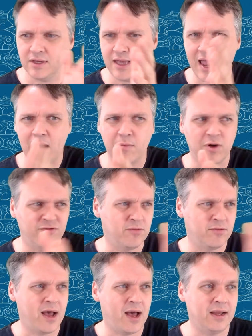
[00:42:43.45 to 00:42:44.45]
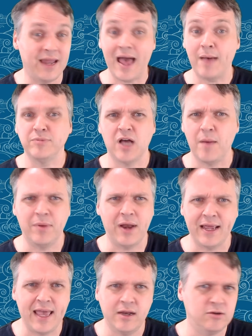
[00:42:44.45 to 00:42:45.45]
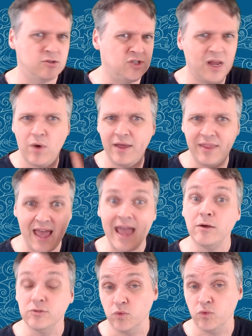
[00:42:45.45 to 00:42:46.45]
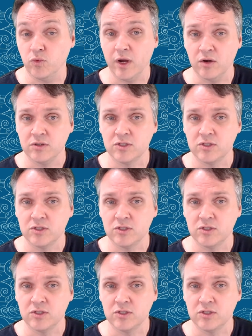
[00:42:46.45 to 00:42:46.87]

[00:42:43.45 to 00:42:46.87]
camera from my laptop and I can't understand why the angles are weird.